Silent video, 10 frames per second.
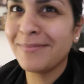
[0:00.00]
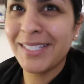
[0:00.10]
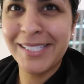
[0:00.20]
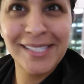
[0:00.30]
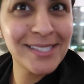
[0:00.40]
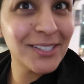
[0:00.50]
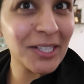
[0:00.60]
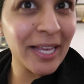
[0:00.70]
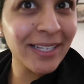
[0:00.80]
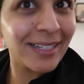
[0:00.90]
Does this
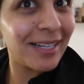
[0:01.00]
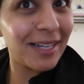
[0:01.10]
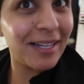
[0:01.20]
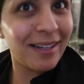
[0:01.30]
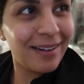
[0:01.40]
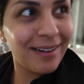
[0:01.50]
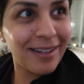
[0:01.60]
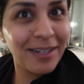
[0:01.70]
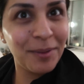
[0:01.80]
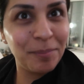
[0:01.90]
look like
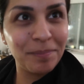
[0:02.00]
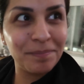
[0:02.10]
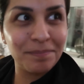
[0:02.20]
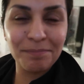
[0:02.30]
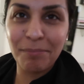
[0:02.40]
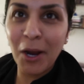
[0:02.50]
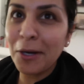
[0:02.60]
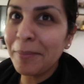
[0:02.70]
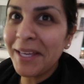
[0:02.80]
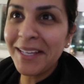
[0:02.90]
an
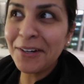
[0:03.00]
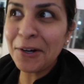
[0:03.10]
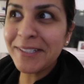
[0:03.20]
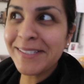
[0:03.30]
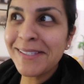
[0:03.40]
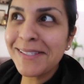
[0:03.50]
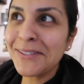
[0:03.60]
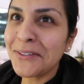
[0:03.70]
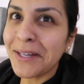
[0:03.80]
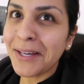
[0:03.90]
apartment or does this
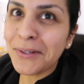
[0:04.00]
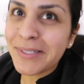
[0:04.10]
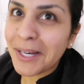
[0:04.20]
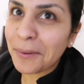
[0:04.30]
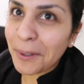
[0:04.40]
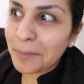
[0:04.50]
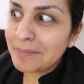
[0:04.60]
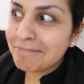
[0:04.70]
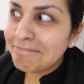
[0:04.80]
look like a hotel room?